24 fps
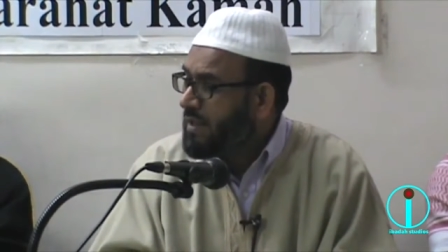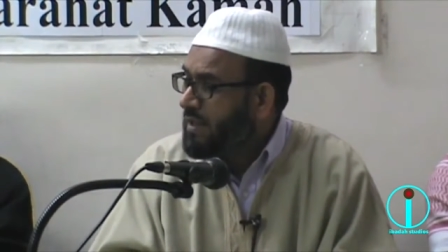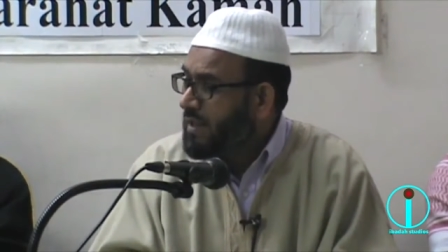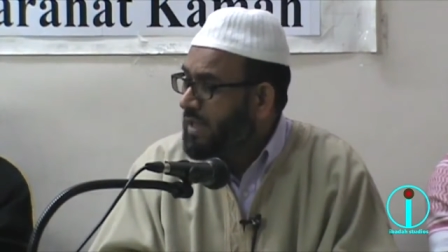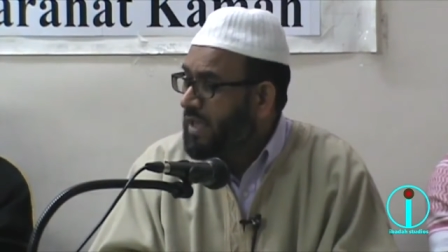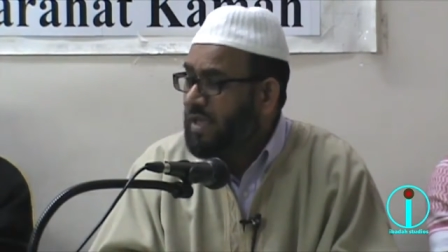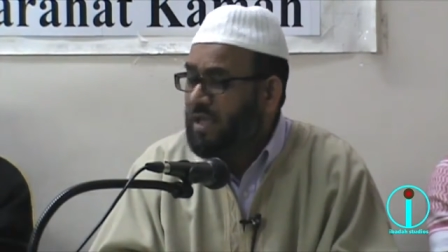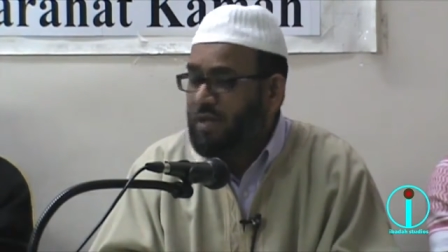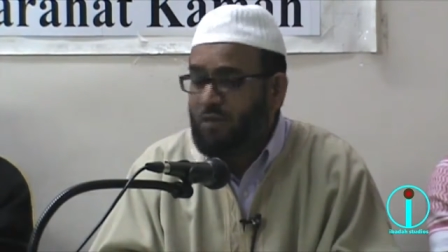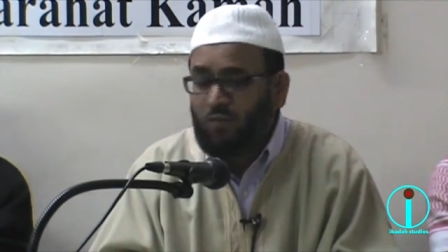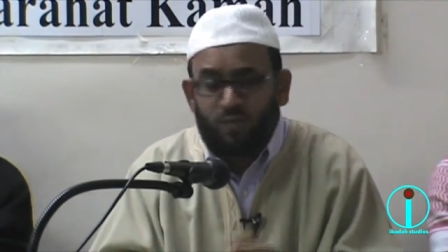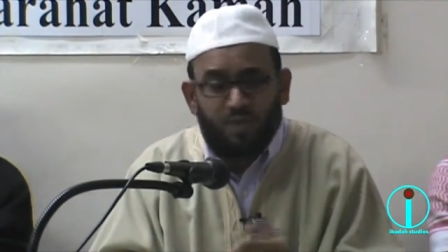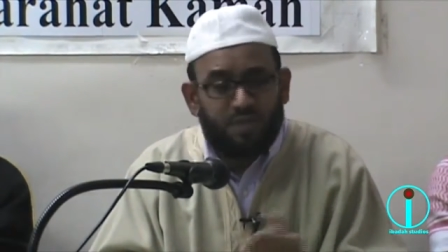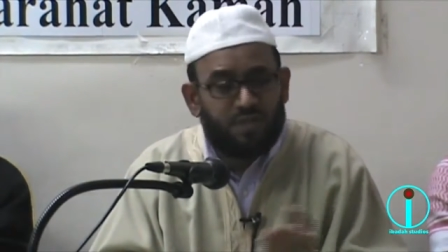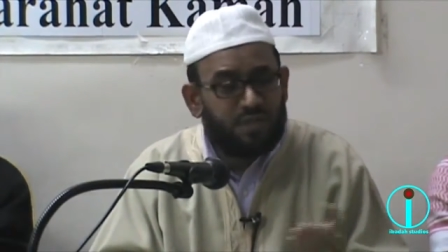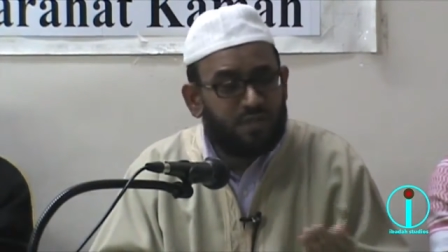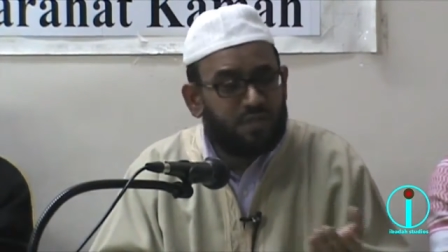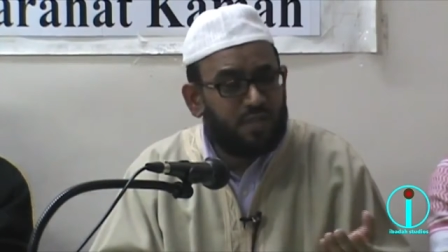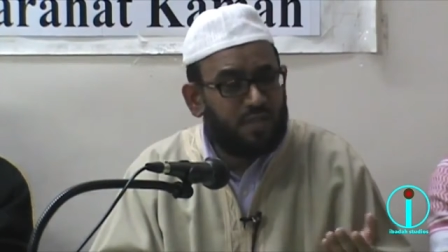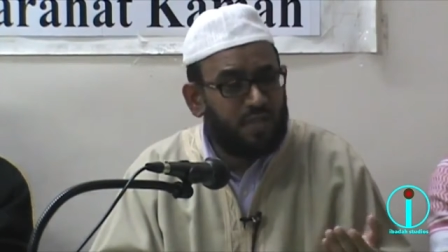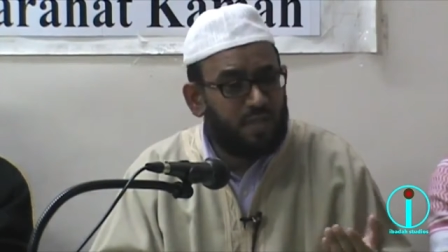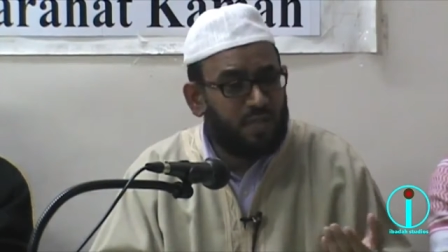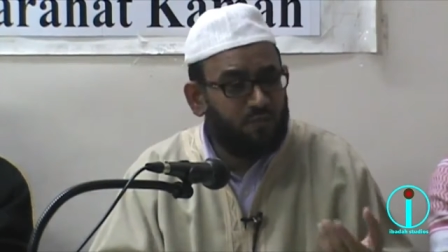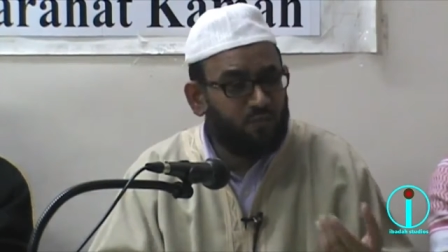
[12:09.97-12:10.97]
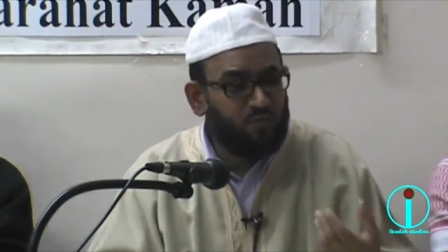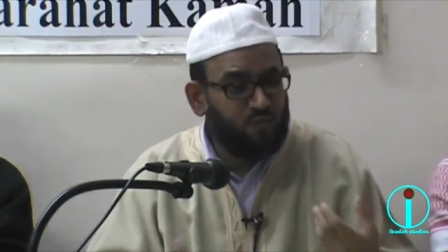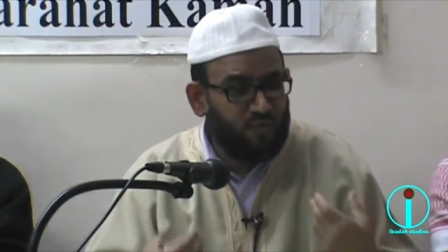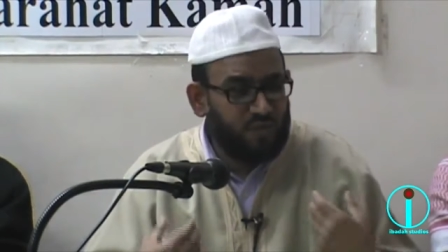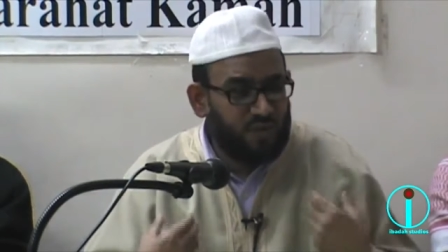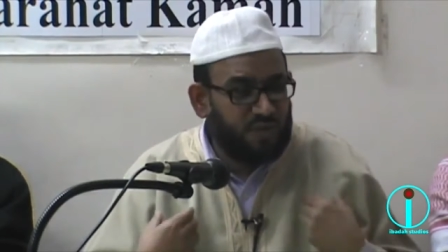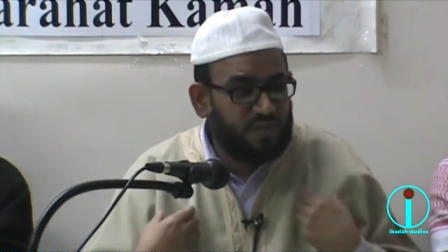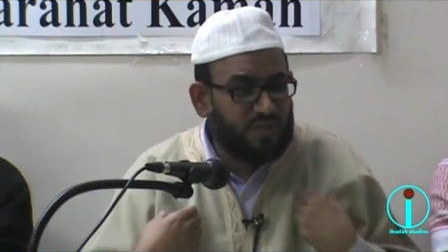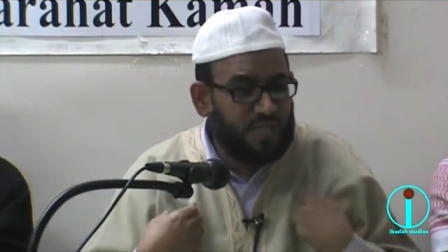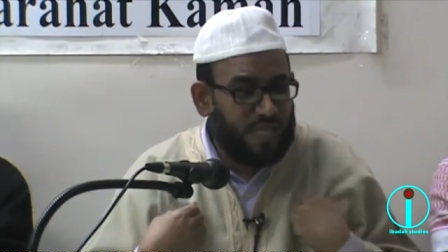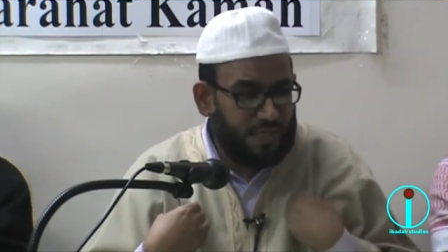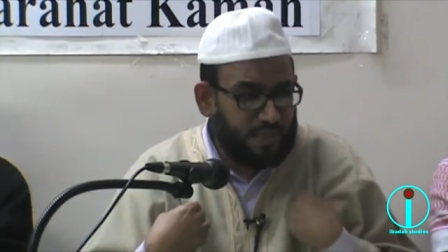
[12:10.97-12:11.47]
Like in wintertime, we
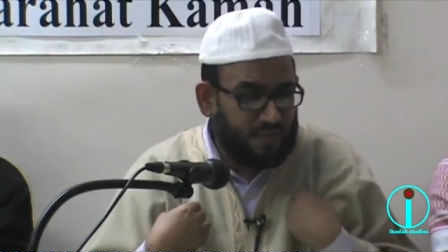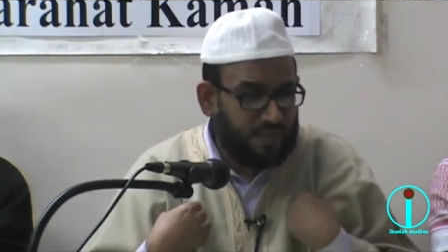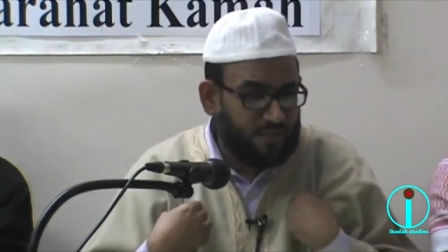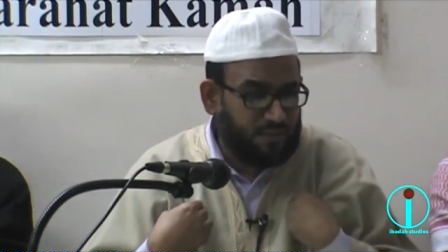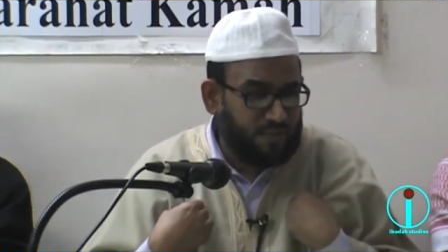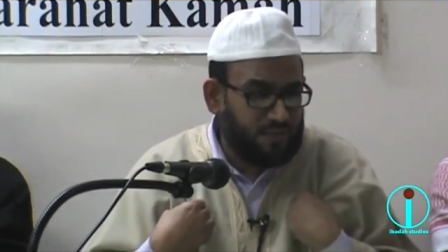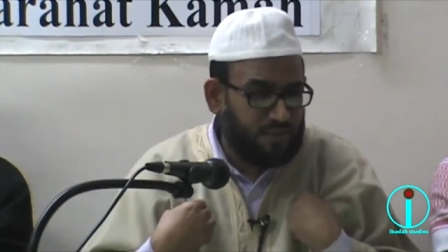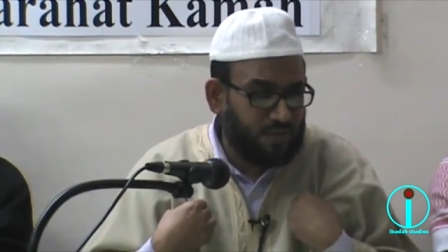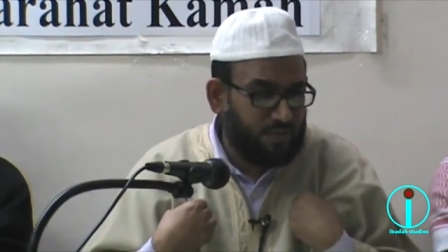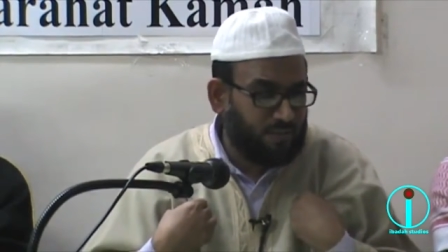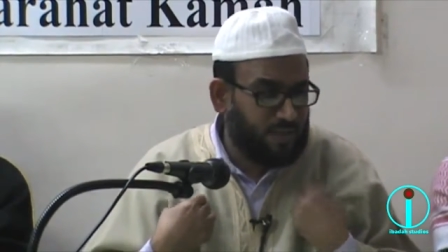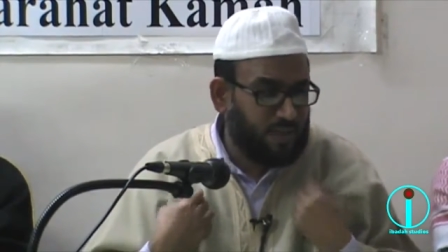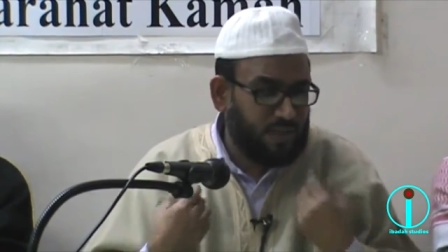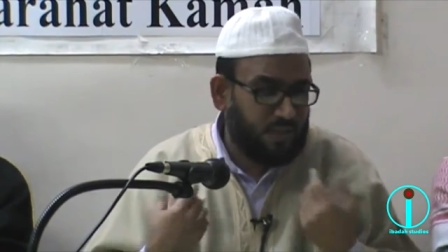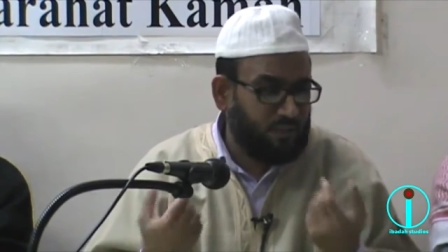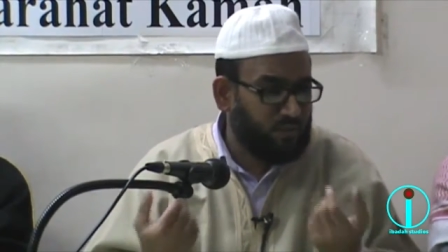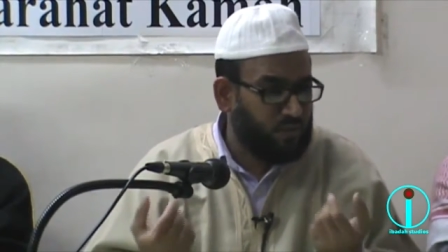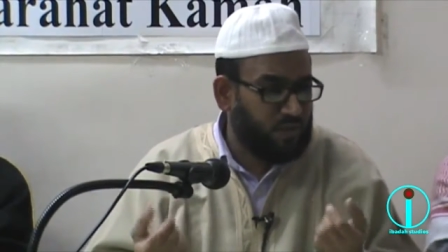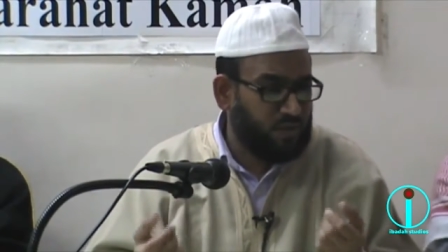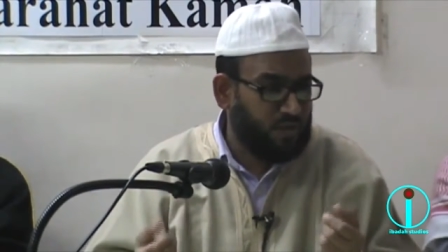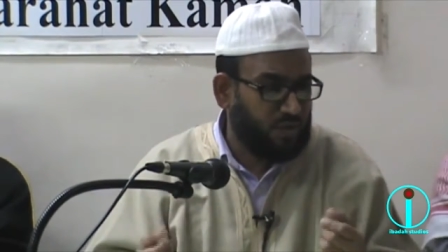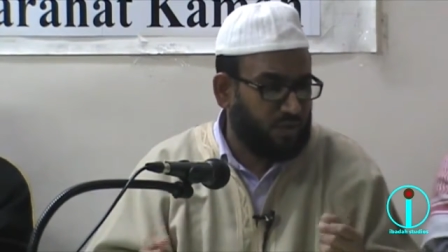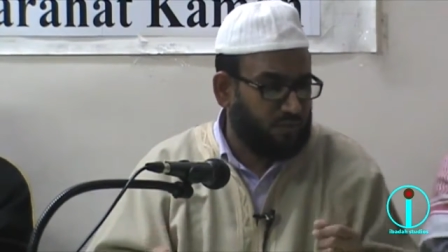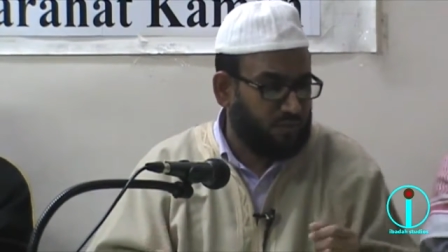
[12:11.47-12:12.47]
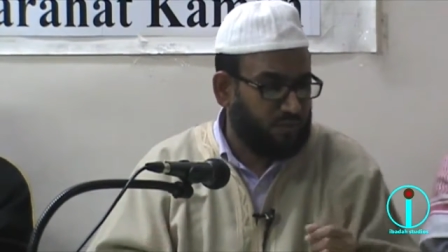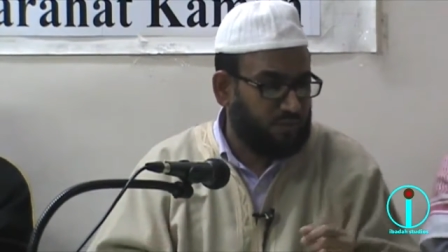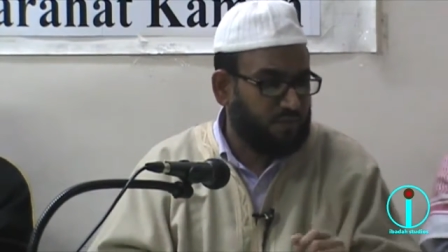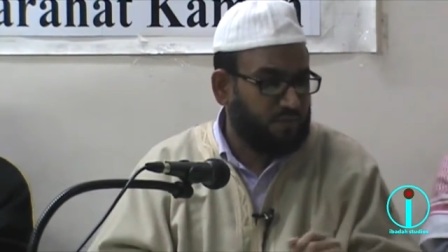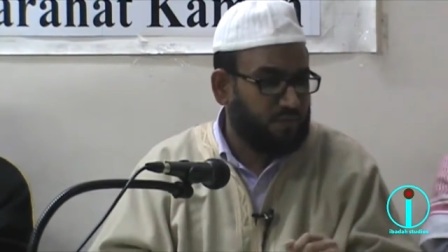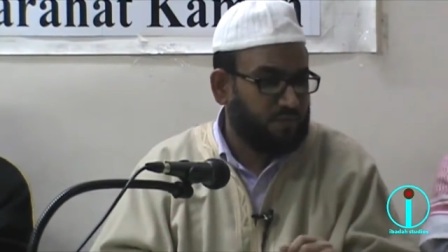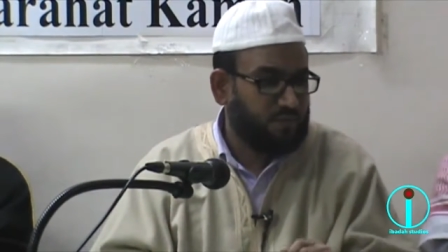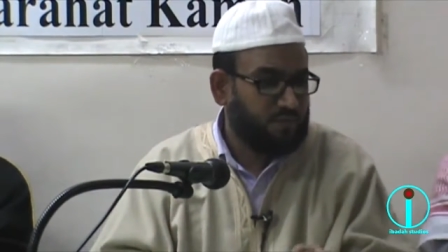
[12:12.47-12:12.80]
wear jacket. Summertime, we don't.